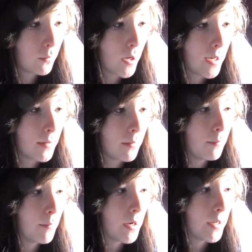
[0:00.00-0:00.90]
when
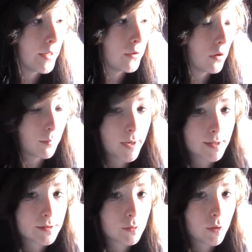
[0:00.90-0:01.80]
my dog
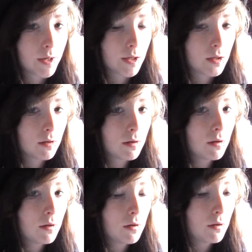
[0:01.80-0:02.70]
passed away,
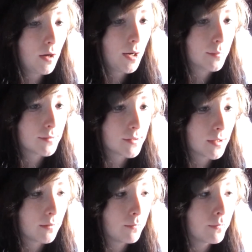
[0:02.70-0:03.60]
I would
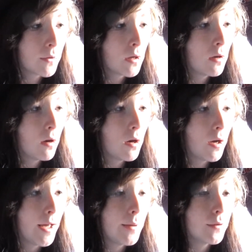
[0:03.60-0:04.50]
say.
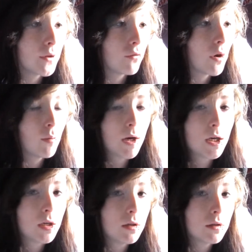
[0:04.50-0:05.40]
He was a
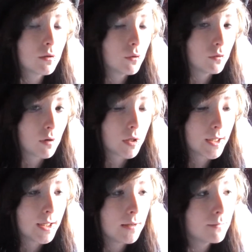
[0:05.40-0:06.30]
Rottweiler called
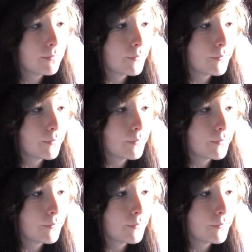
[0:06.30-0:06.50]
Rocky.